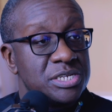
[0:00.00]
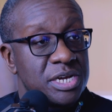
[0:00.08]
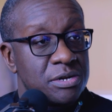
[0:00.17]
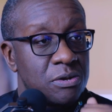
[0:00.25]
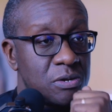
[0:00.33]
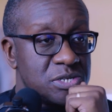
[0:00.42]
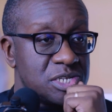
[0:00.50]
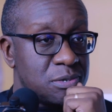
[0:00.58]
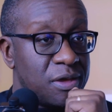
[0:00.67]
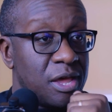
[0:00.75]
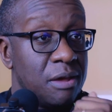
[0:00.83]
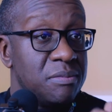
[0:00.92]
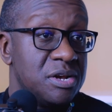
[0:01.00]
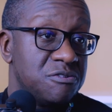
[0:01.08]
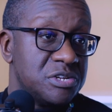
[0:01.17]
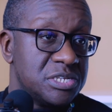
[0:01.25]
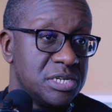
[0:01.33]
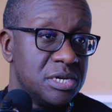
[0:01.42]
technologies became
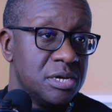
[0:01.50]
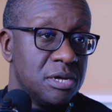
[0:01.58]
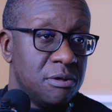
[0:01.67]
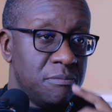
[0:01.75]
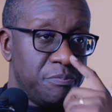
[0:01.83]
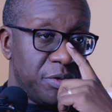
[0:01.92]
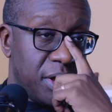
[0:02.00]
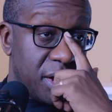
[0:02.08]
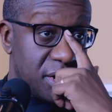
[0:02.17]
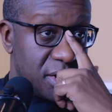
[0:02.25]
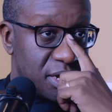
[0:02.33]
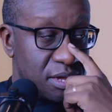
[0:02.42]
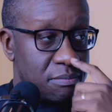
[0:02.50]
interesting. And